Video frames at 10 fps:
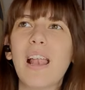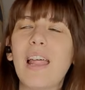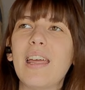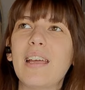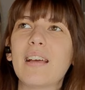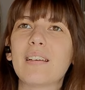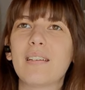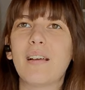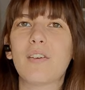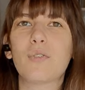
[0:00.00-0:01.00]
like
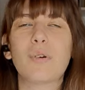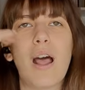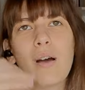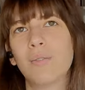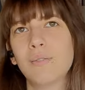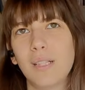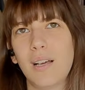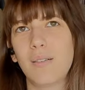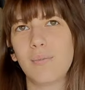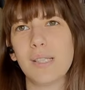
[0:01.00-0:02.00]
a crown,
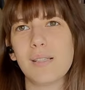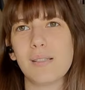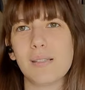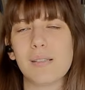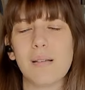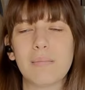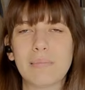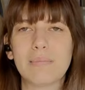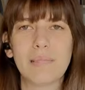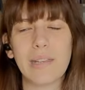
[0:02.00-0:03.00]
which is
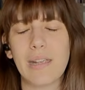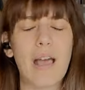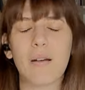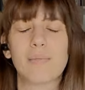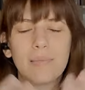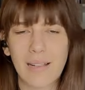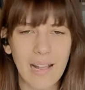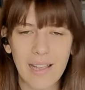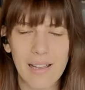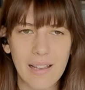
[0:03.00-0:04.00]
yeah,
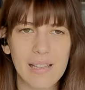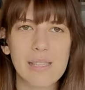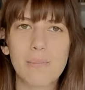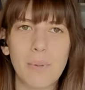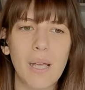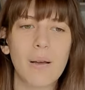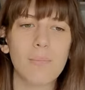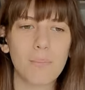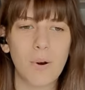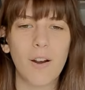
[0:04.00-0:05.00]
like it's a big
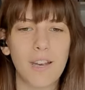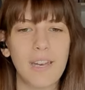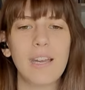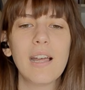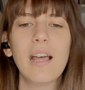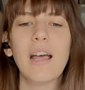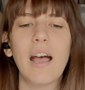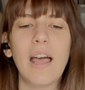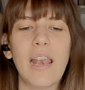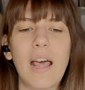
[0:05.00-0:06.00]
party.
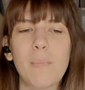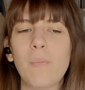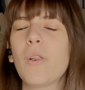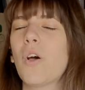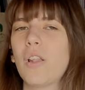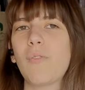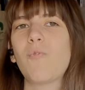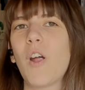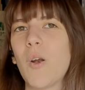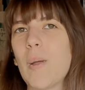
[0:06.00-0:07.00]
And I'm not a
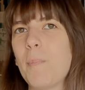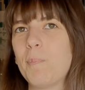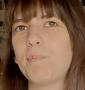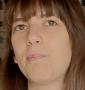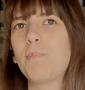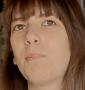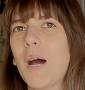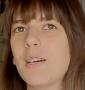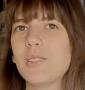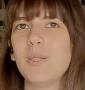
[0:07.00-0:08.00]
very
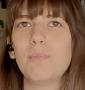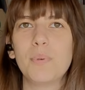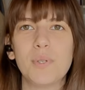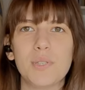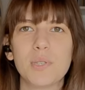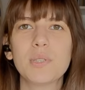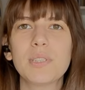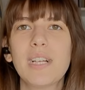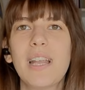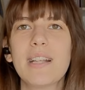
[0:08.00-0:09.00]
party
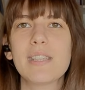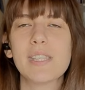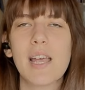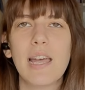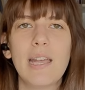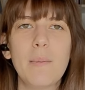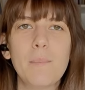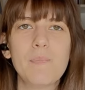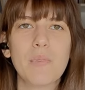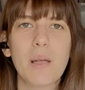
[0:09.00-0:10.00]
person, let's say,
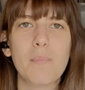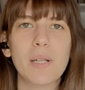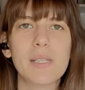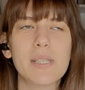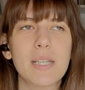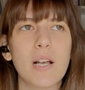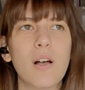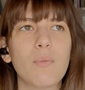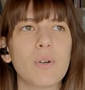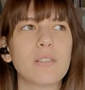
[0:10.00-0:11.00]
but still
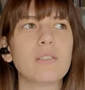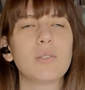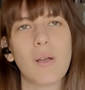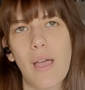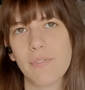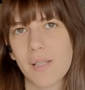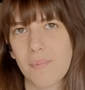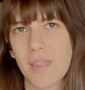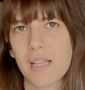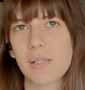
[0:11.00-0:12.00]
I wanted to have
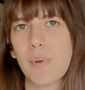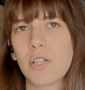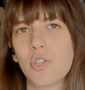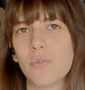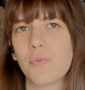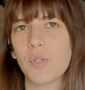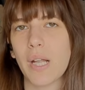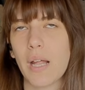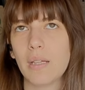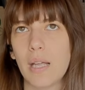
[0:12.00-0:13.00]
something special for
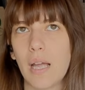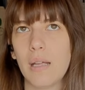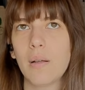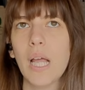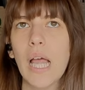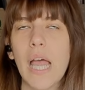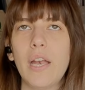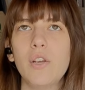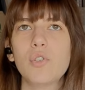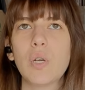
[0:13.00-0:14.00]
that day.
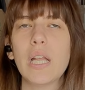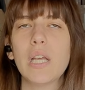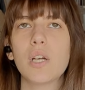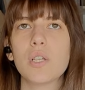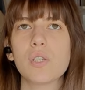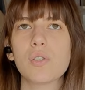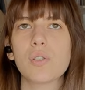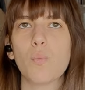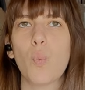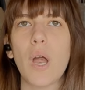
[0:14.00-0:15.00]
And usually
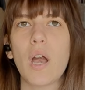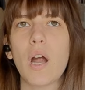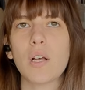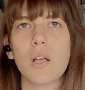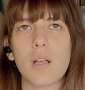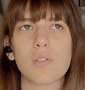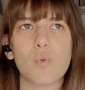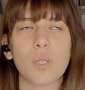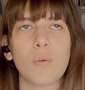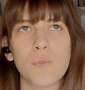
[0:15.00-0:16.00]
girls wear a
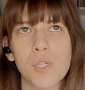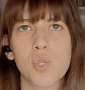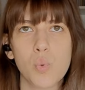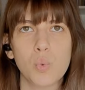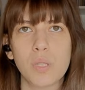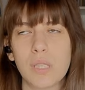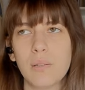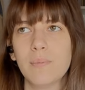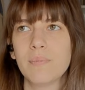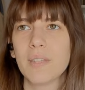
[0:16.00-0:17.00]
sort of suit,
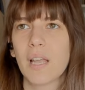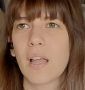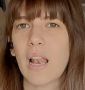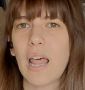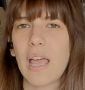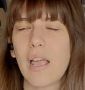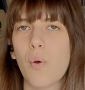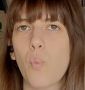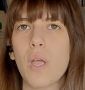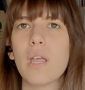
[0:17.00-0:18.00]

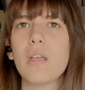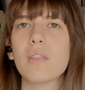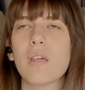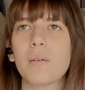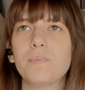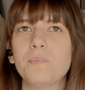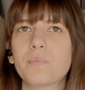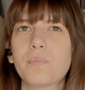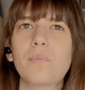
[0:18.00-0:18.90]
like with a